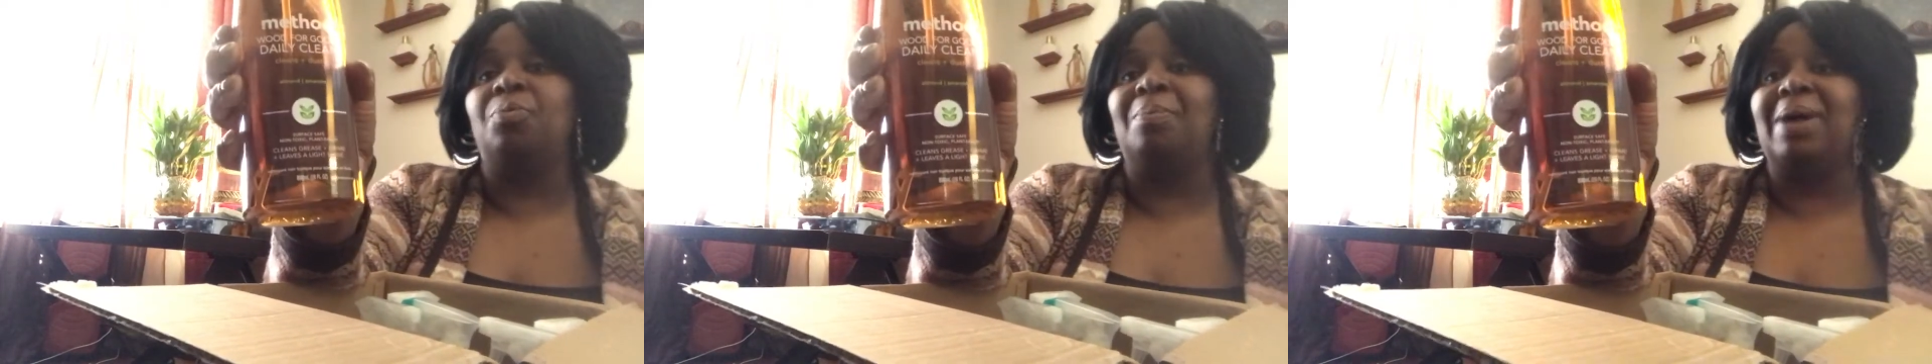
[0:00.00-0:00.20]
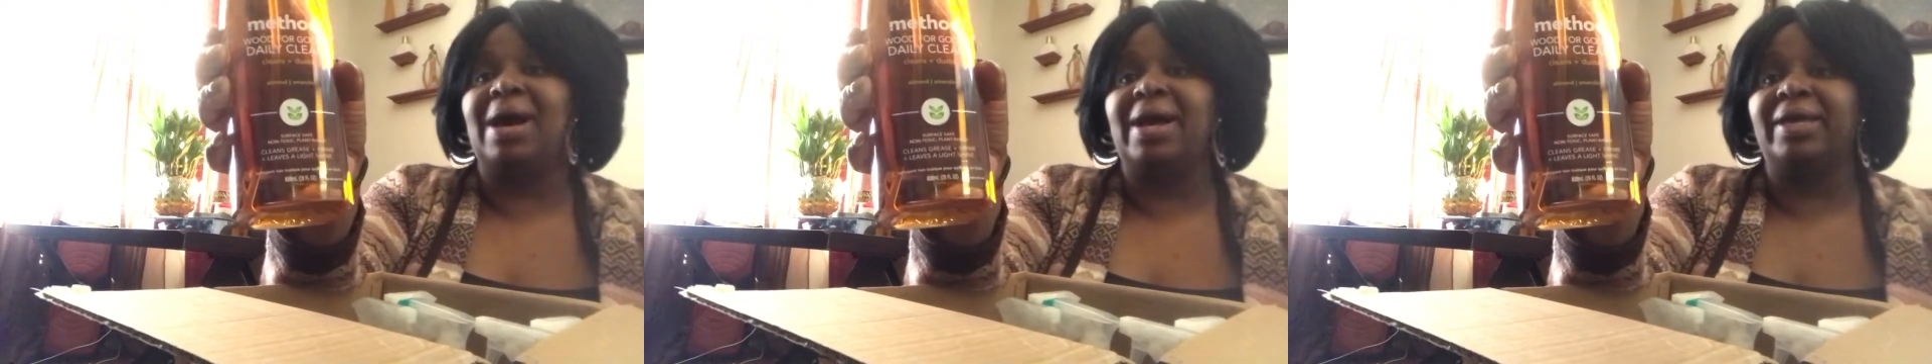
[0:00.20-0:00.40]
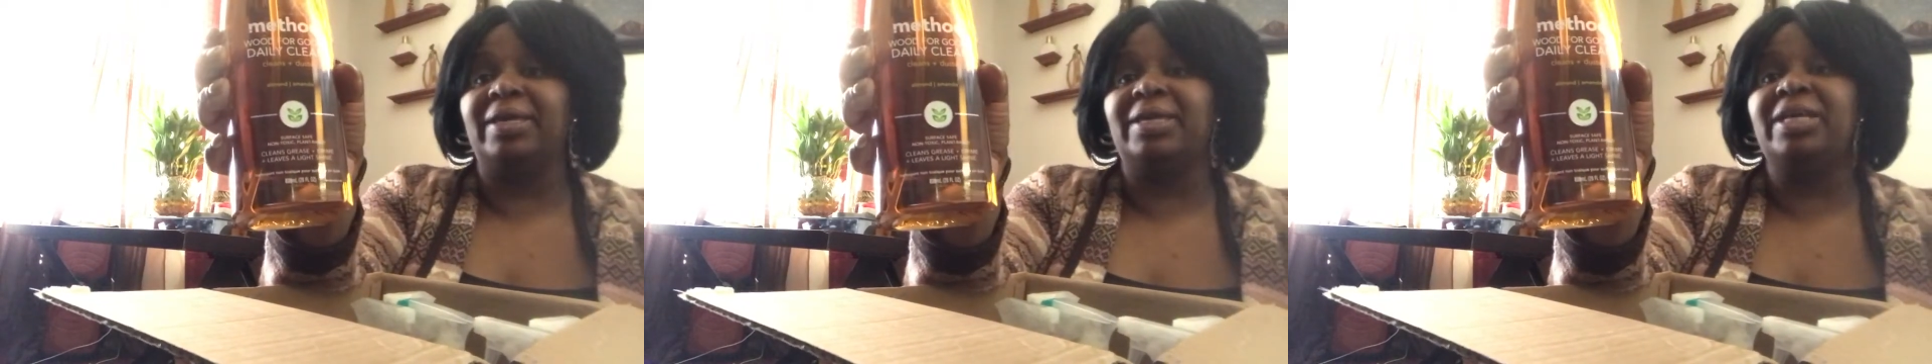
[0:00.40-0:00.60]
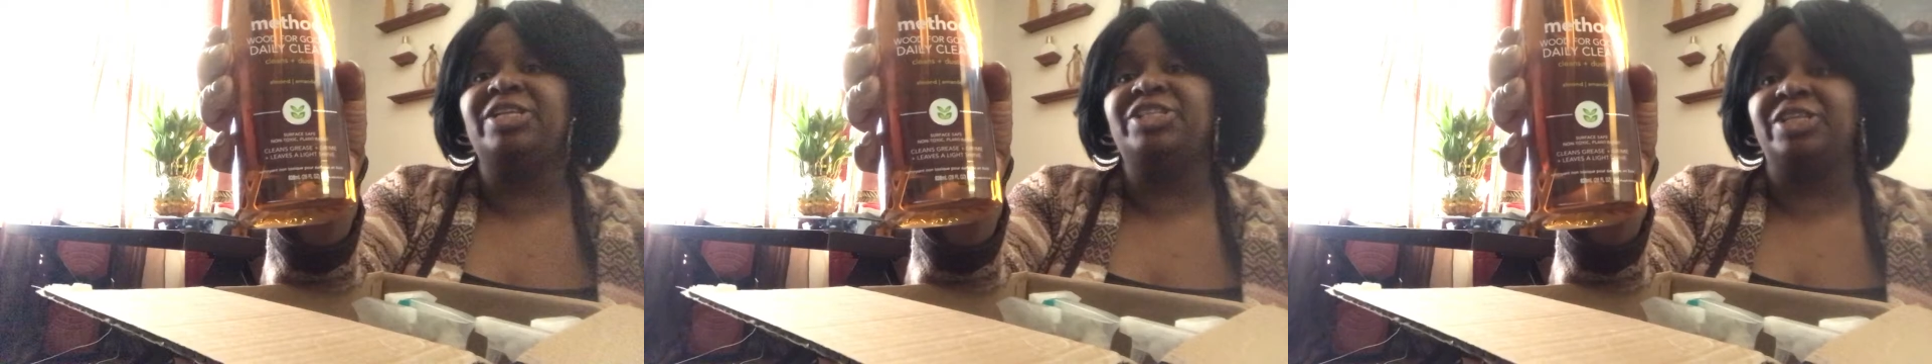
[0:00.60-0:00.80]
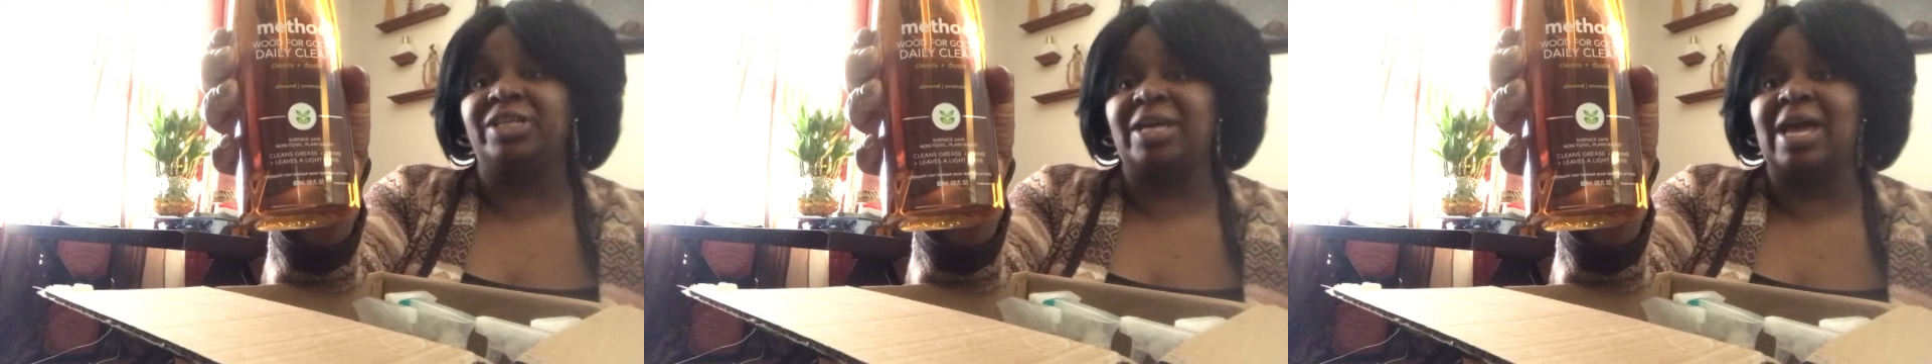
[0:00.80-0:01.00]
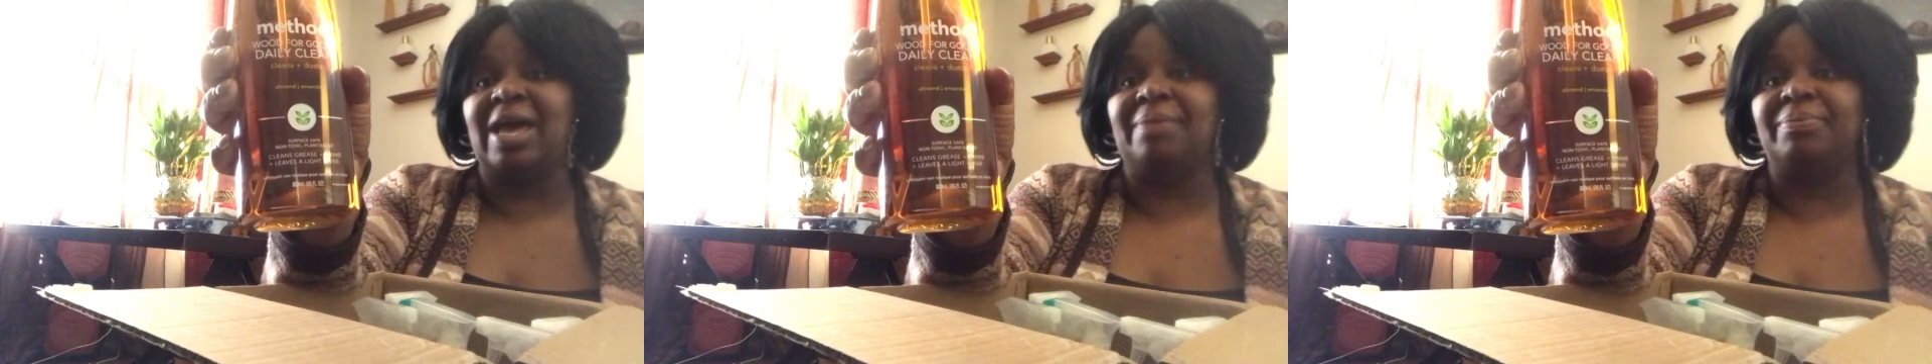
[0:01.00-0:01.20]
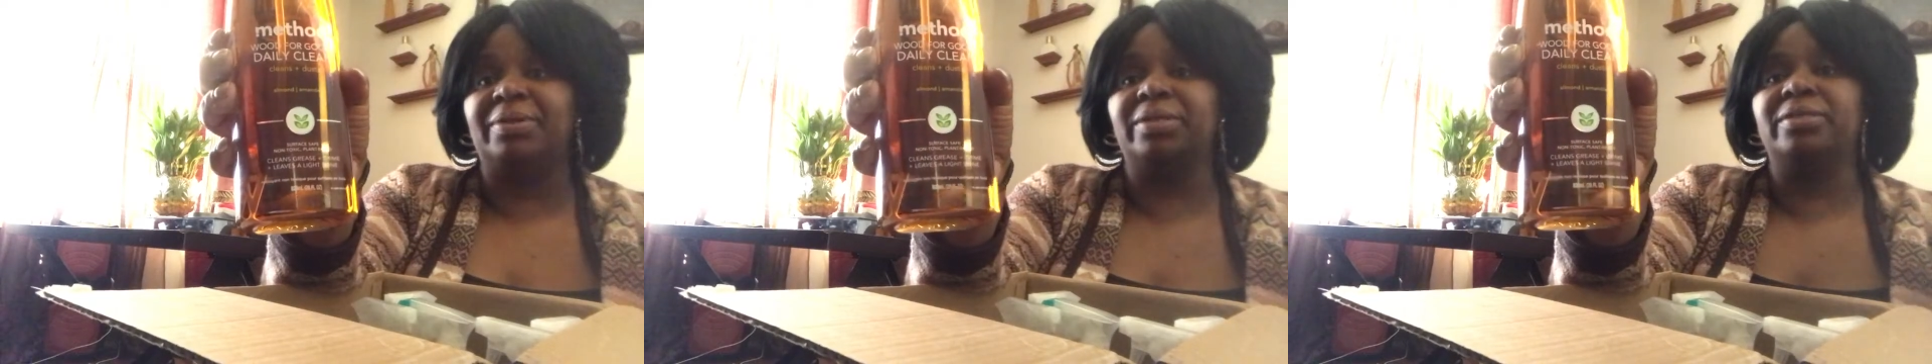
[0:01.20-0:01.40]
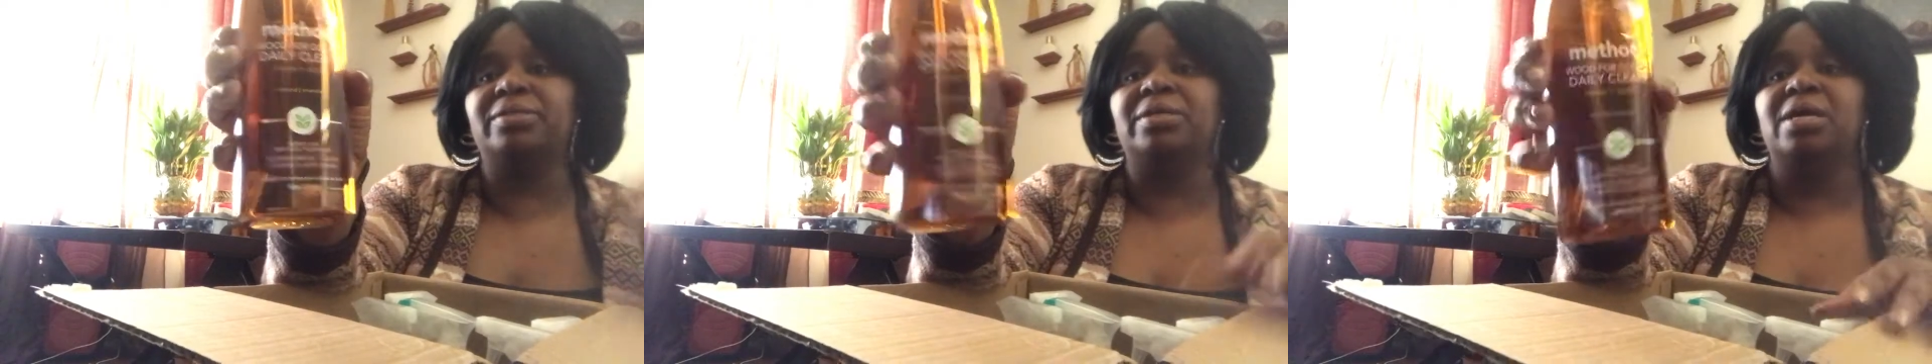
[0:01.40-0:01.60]
my kitchen
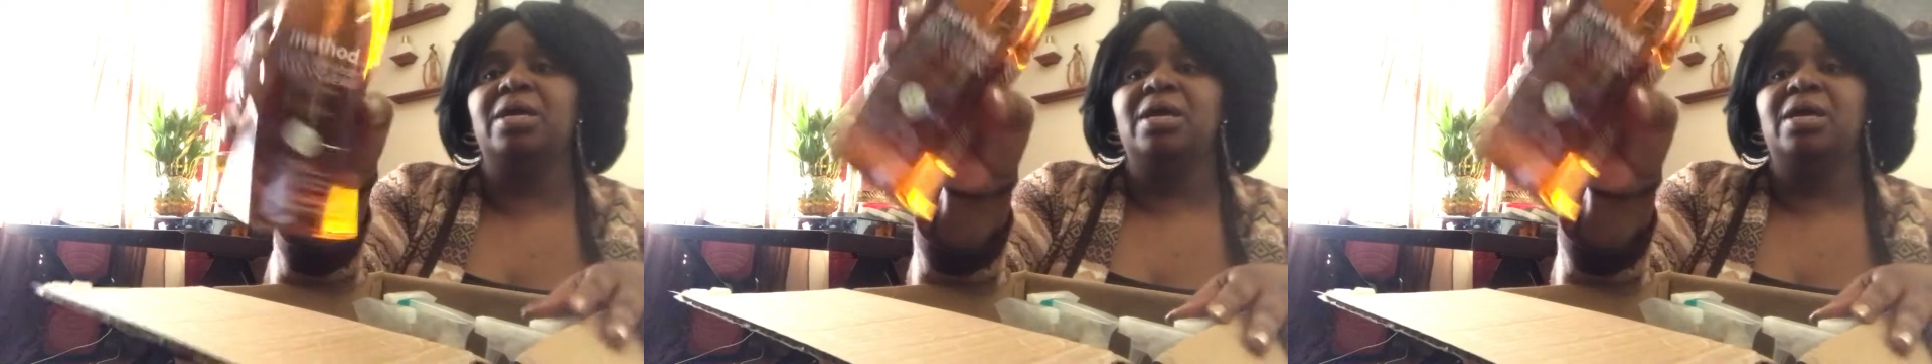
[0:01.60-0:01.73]
cabinets.